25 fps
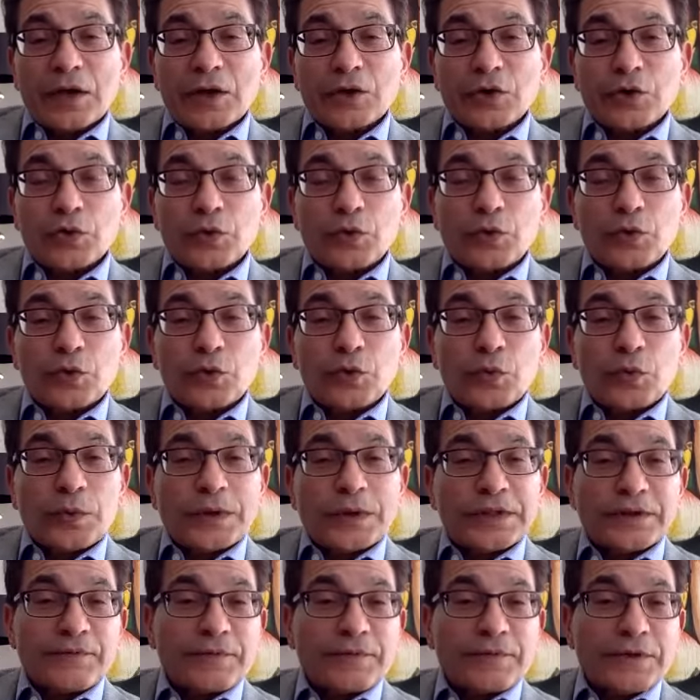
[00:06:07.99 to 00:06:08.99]
go,
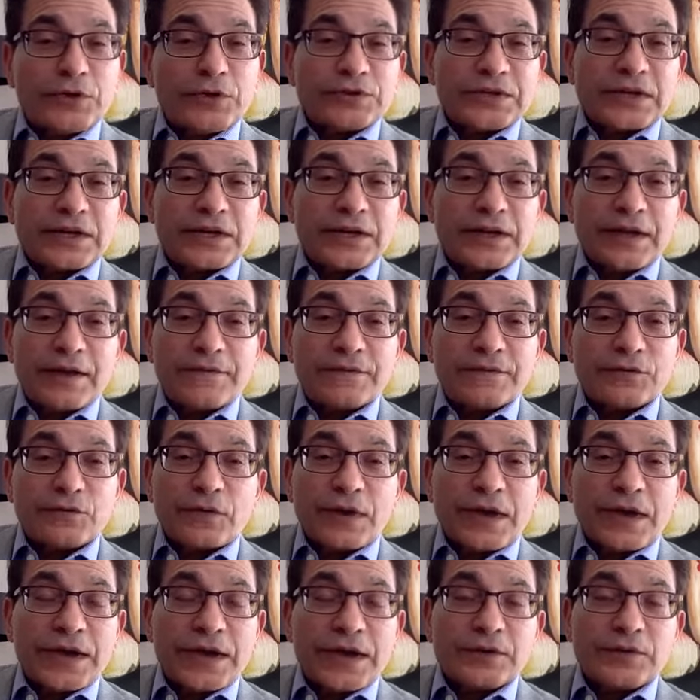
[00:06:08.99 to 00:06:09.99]
whether you turn left,
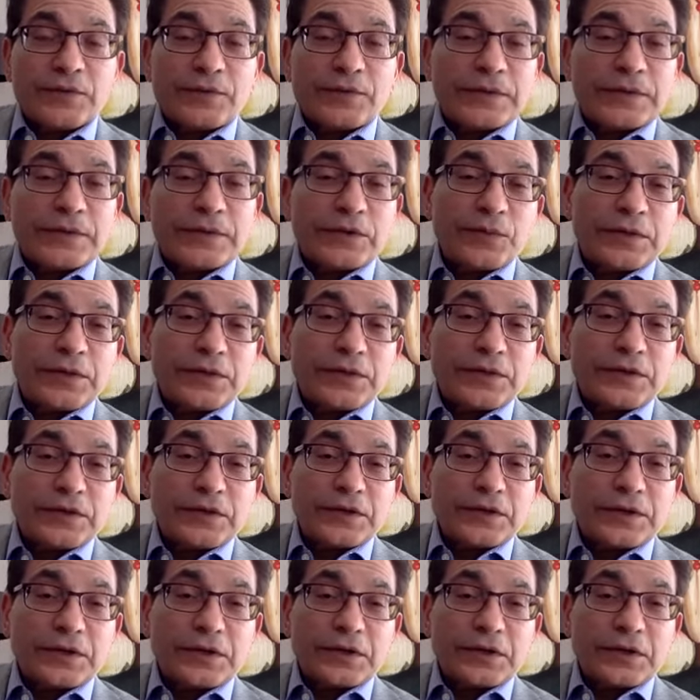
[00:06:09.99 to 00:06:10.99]
right, or whether you meet
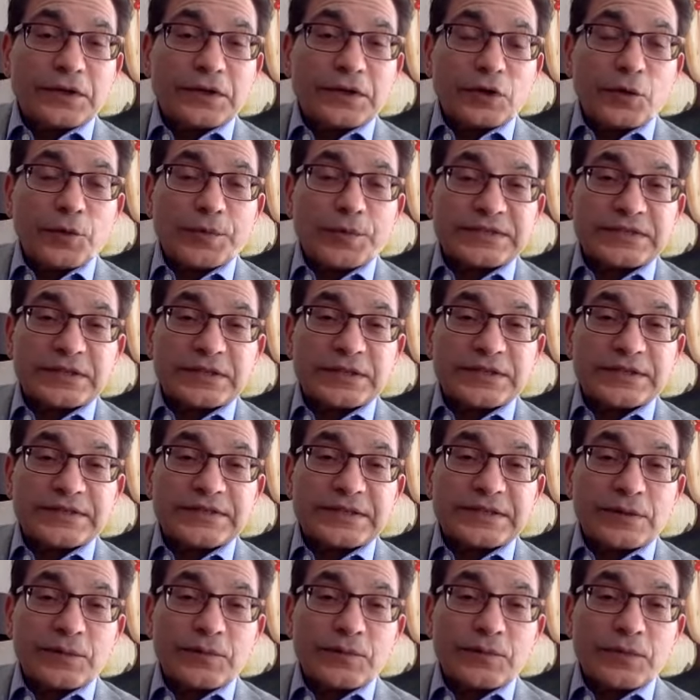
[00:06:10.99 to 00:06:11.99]
an obstacle
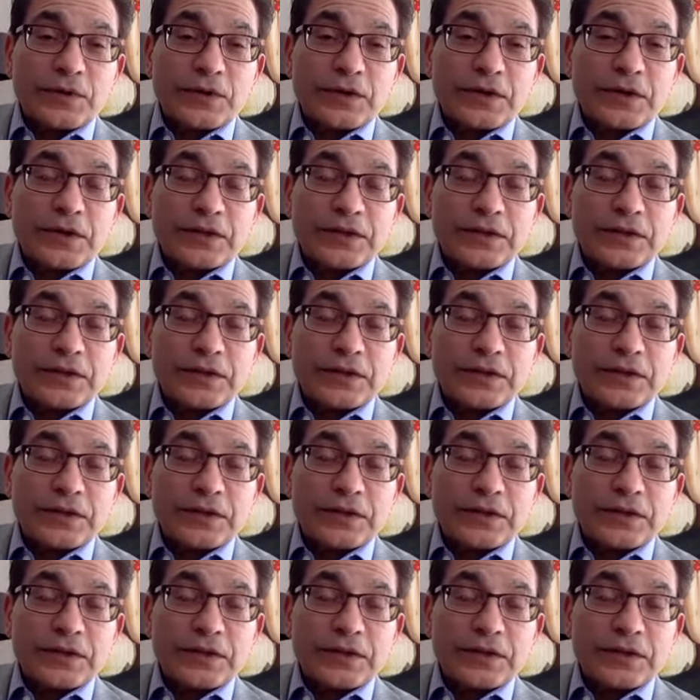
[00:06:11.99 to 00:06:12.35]
somewhere,